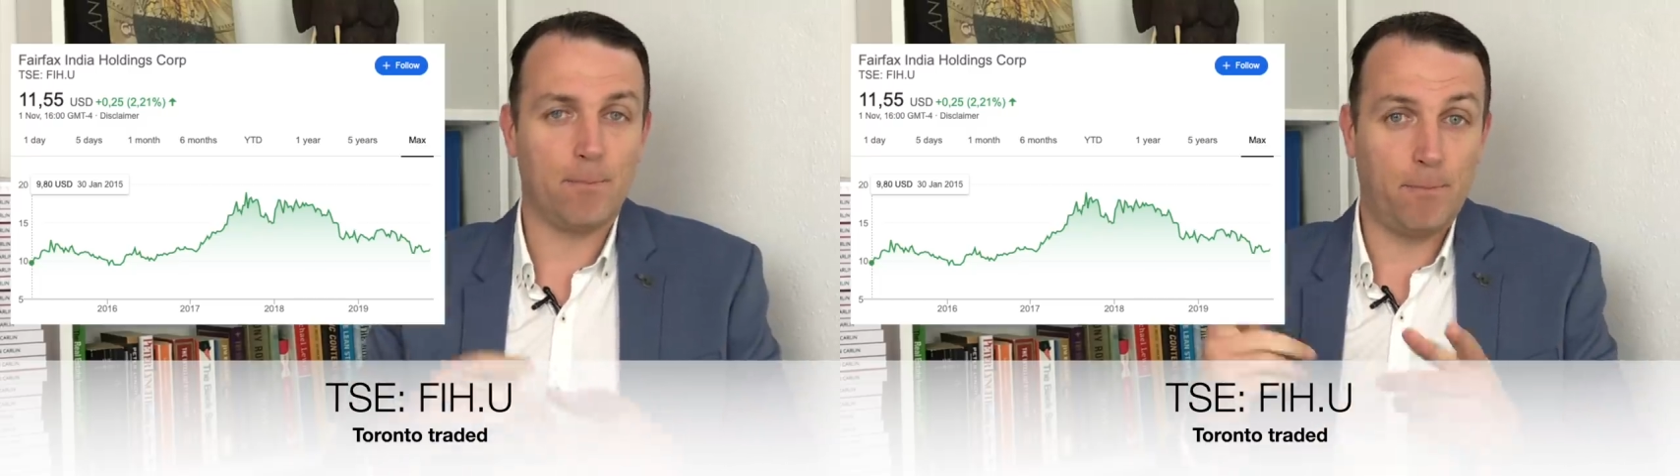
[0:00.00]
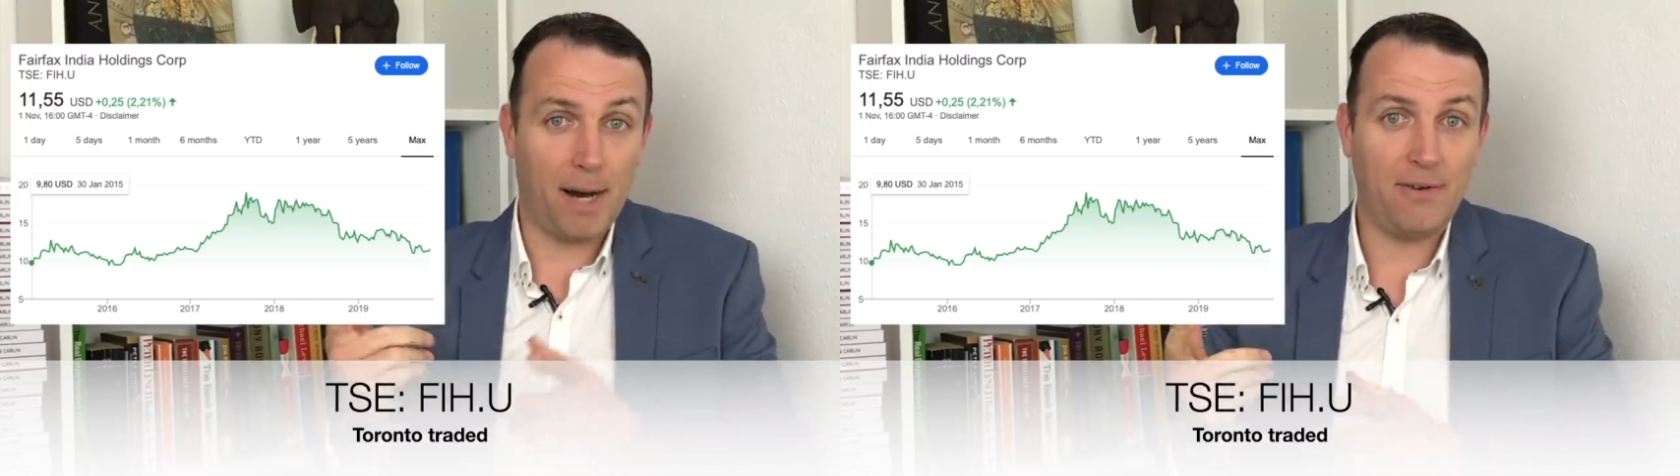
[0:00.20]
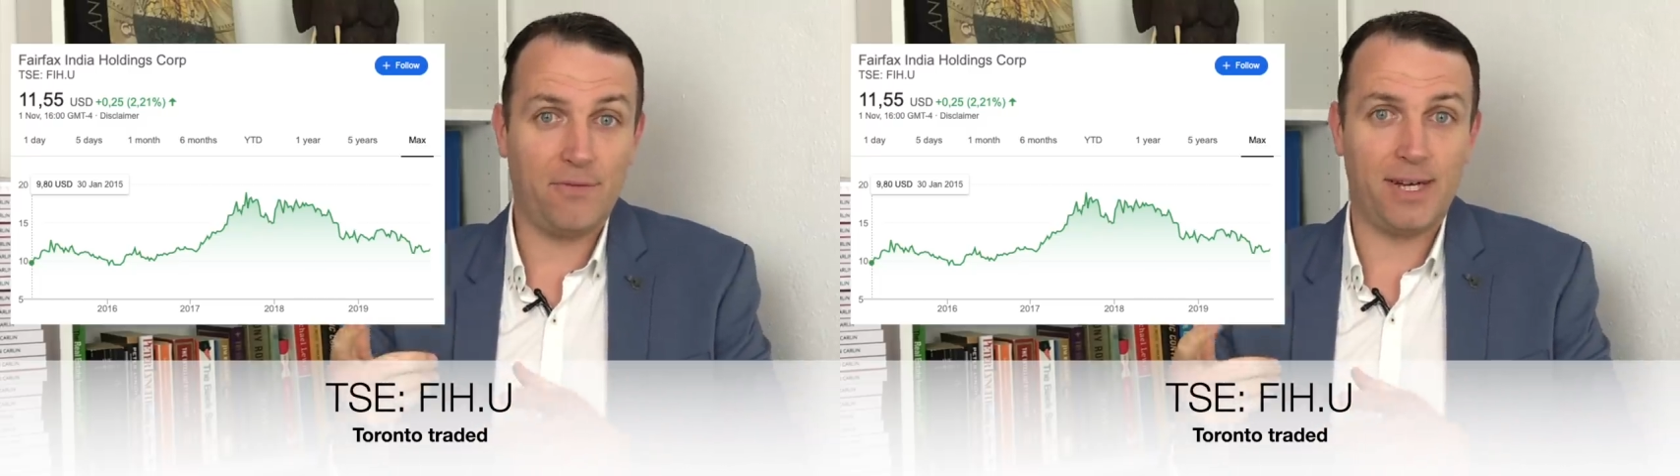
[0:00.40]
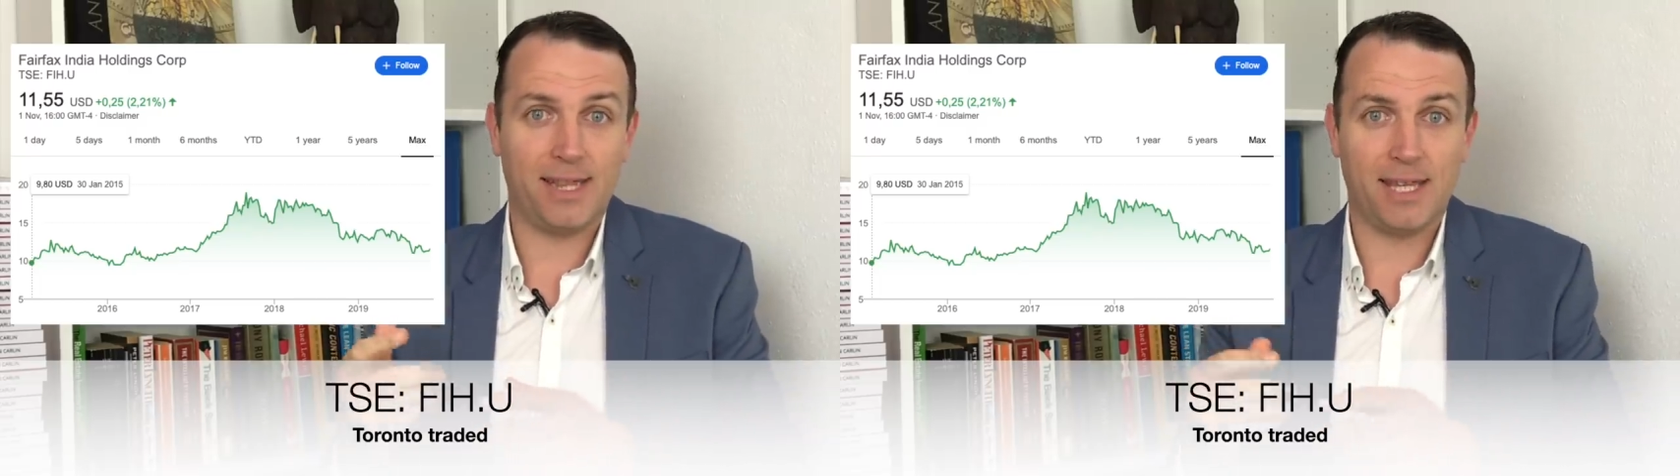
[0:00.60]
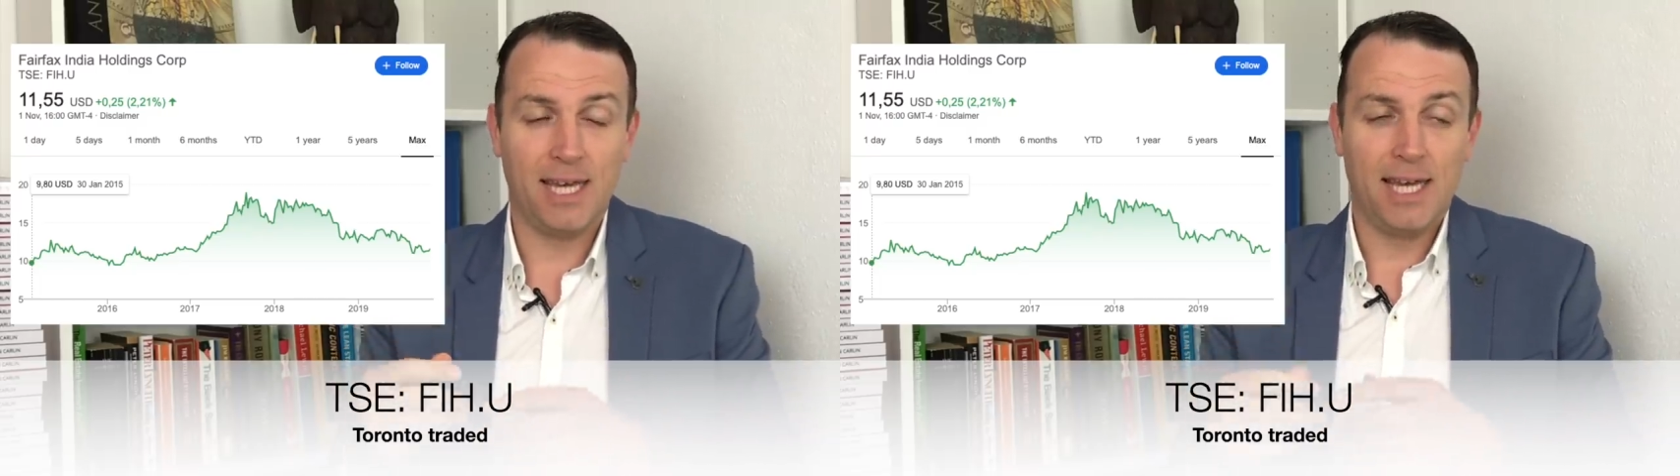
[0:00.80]

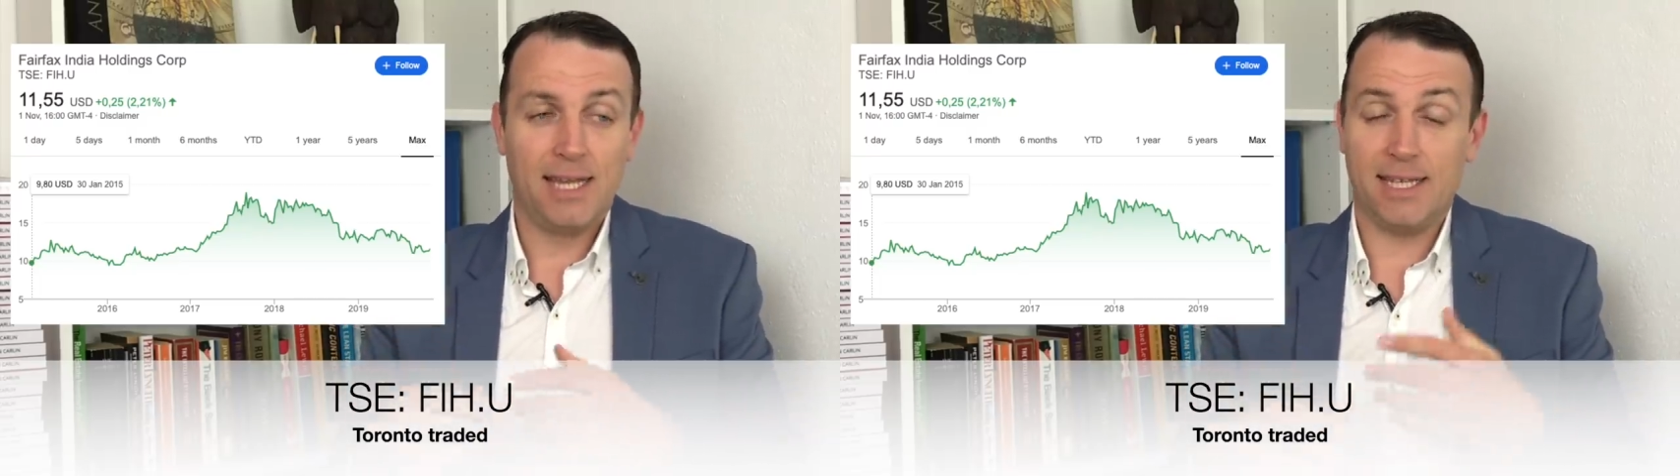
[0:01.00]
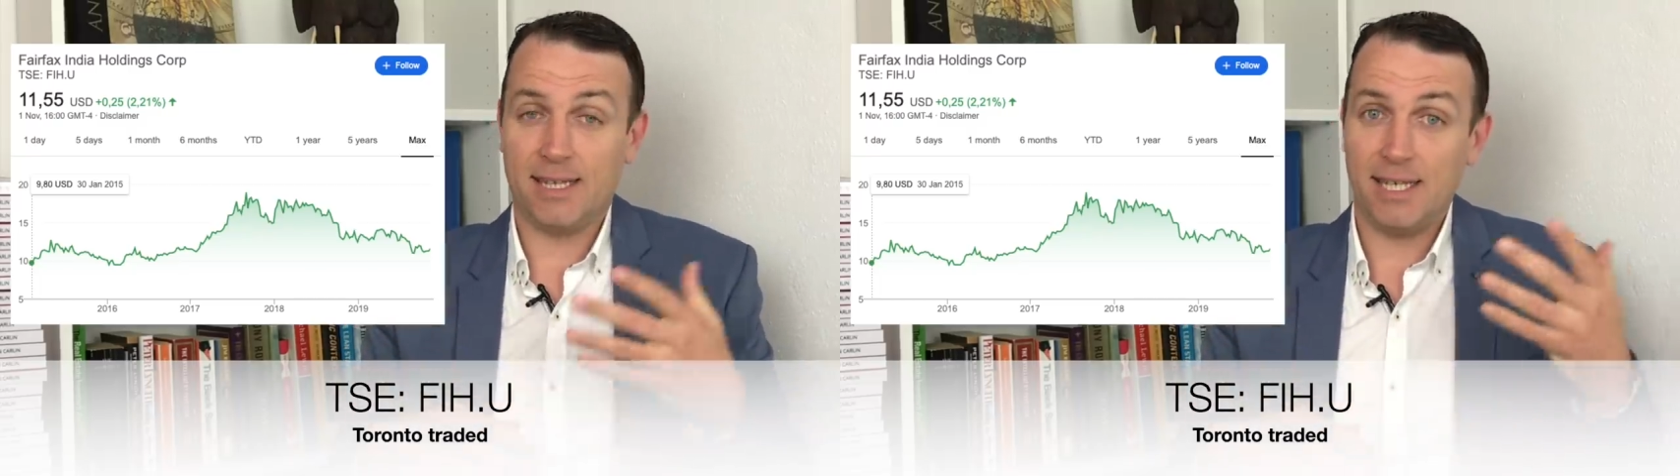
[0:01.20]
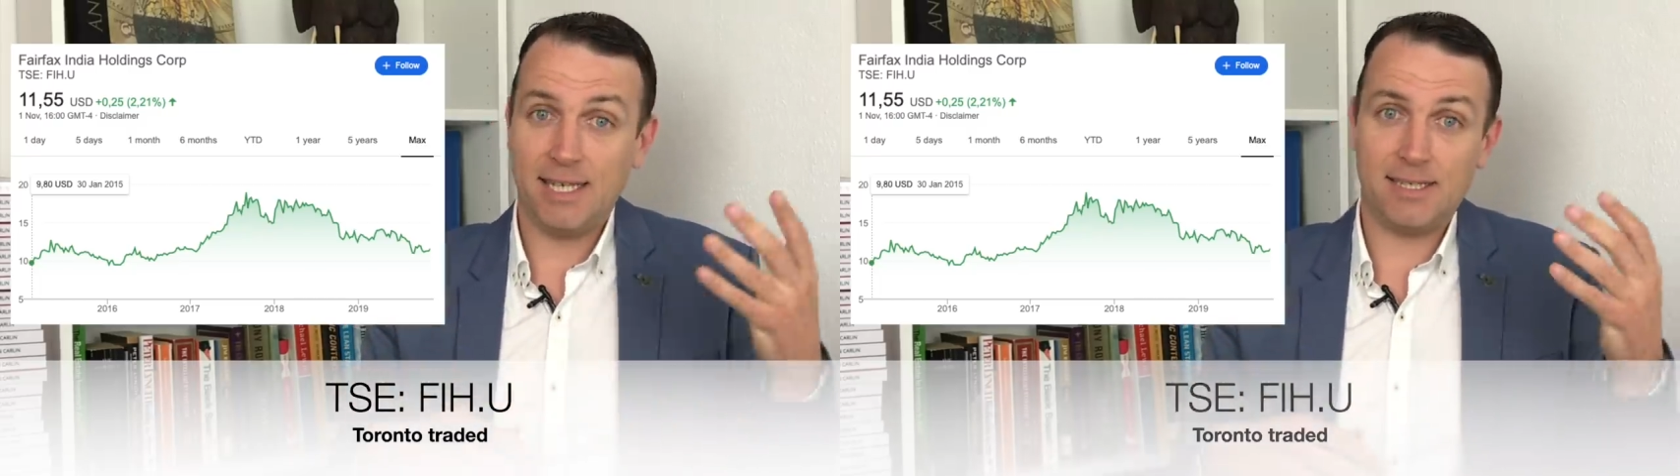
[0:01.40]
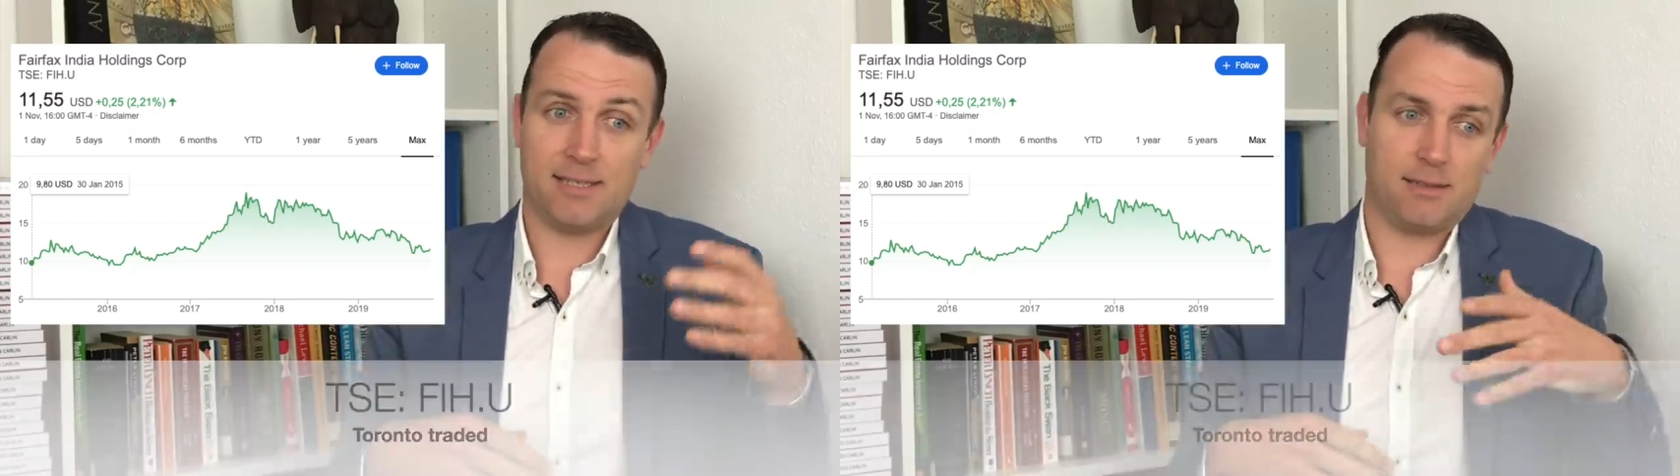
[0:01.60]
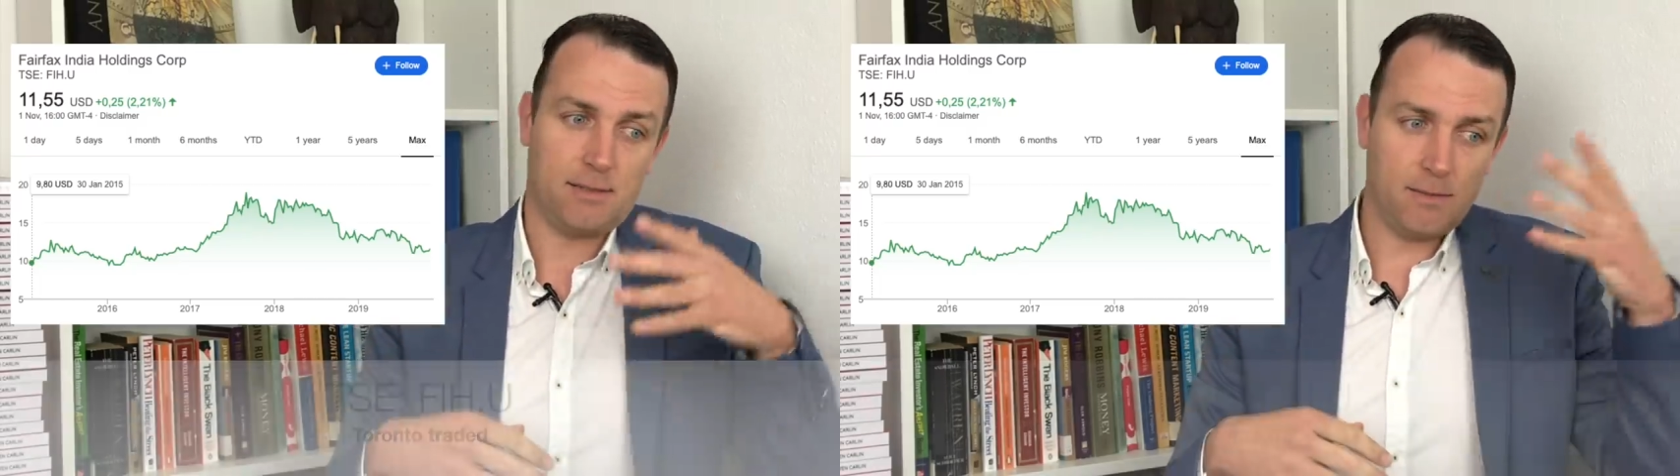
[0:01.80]
Buffett, that
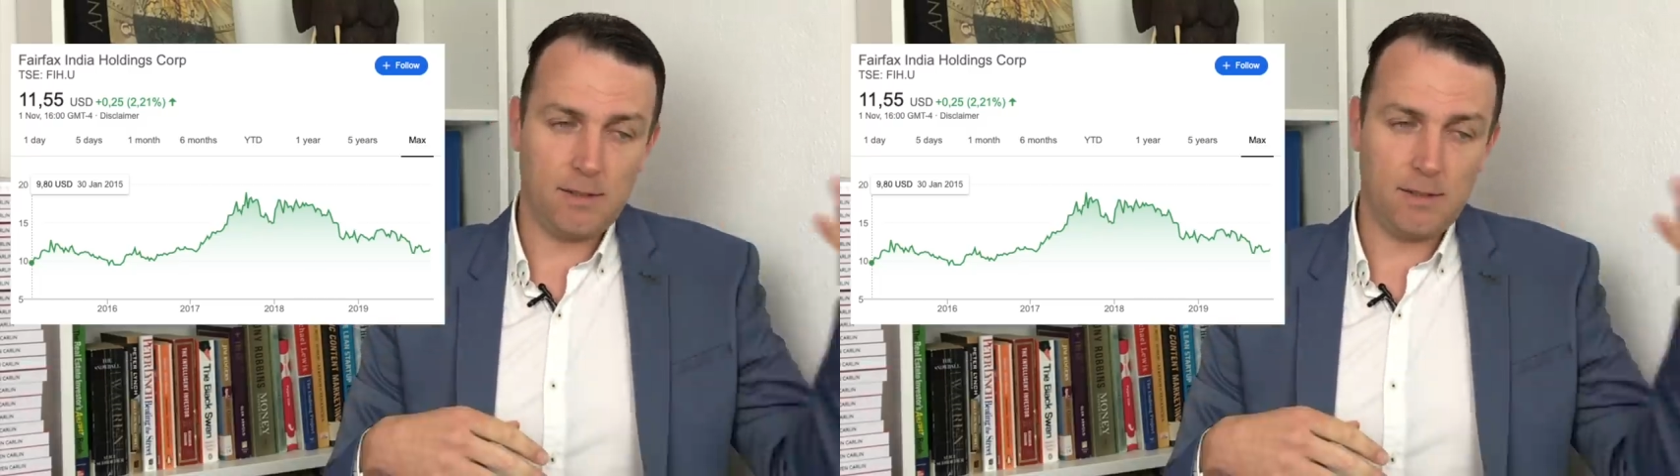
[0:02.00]
is